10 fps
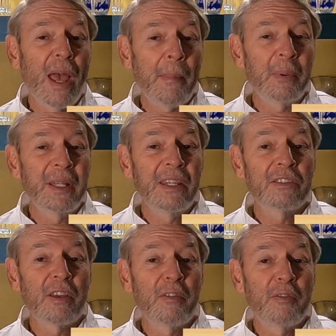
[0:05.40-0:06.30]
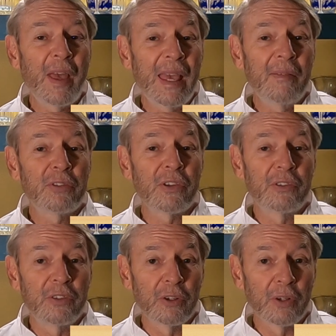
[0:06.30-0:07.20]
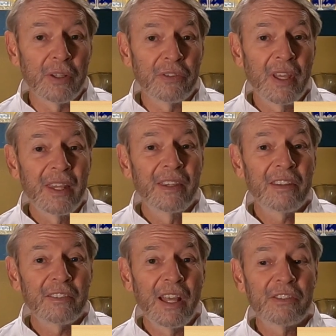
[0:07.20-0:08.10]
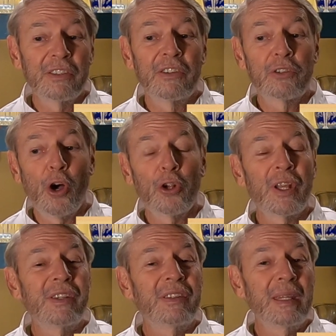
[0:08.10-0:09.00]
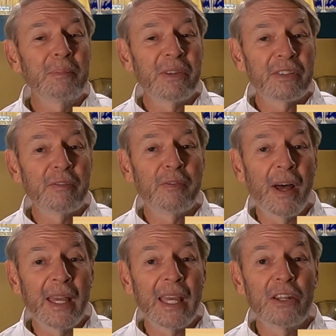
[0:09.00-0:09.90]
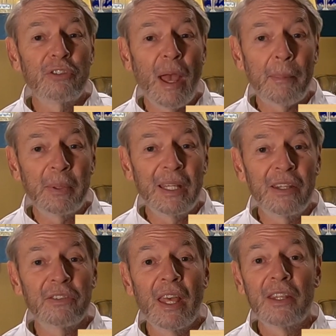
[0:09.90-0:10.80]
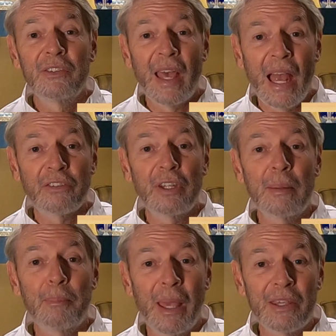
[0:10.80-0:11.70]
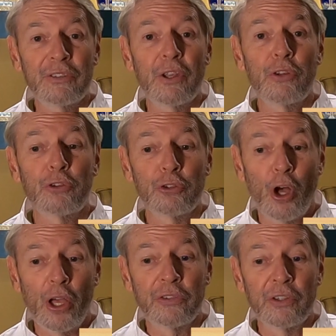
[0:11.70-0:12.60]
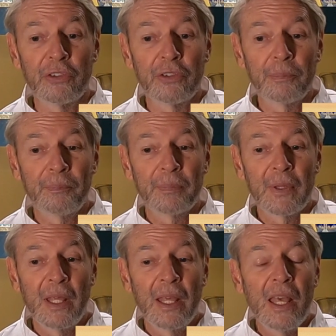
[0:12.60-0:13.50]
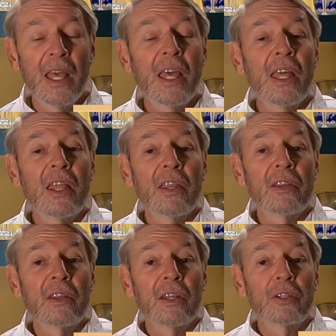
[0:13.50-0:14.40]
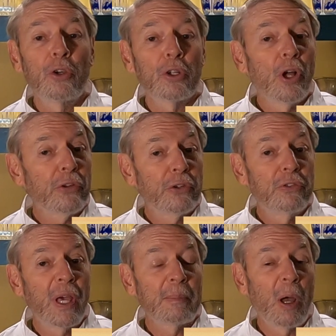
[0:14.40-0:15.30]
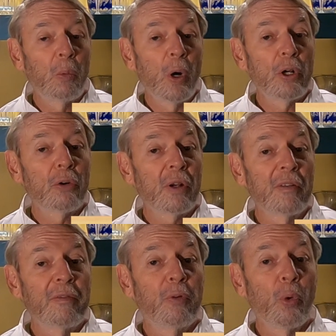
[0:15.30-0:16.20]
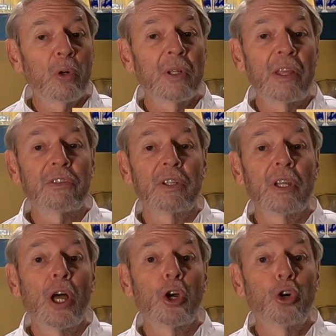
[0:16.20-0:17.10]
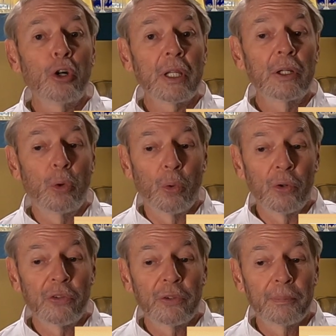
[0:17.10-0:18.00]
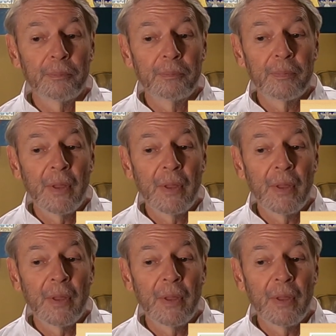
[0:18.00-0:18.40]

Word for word: Japanese Faves series. This lesson is called Demystifying Japanese Dashi-Based Sauces. You can also take my 104 lesson cooking course.